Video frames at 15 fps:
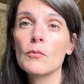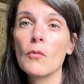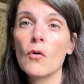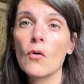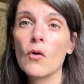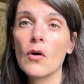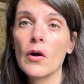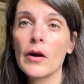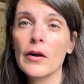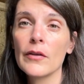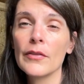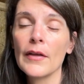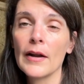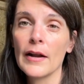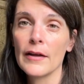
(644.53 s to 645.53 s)
more
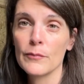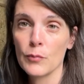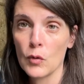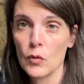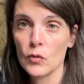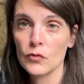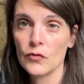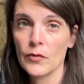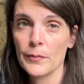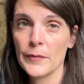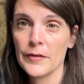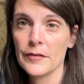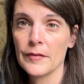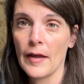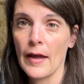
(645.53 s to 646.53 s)
that I pulled from the
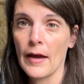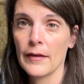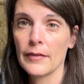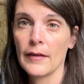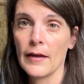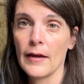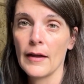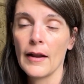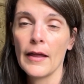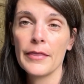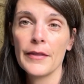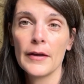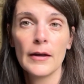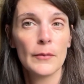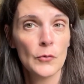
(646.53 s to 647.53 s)
stack that I
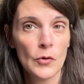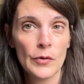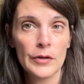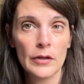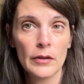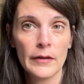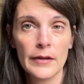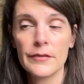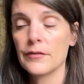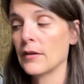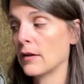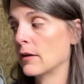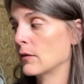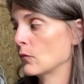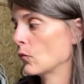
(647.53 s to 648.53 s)
think I'm going to list
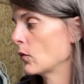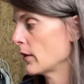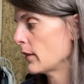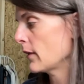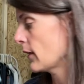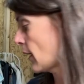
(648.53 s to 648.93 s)
in with the